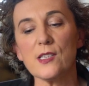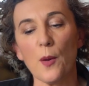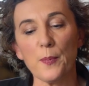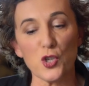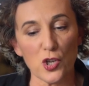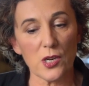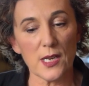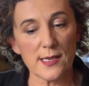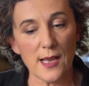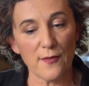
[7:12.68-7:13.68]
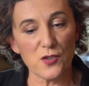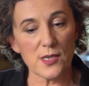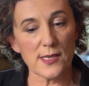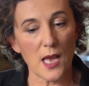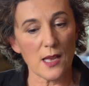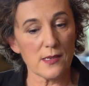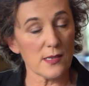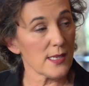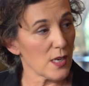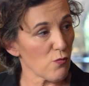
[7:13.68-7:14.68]
is the opportunities after
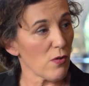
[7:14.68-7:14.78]
disasters in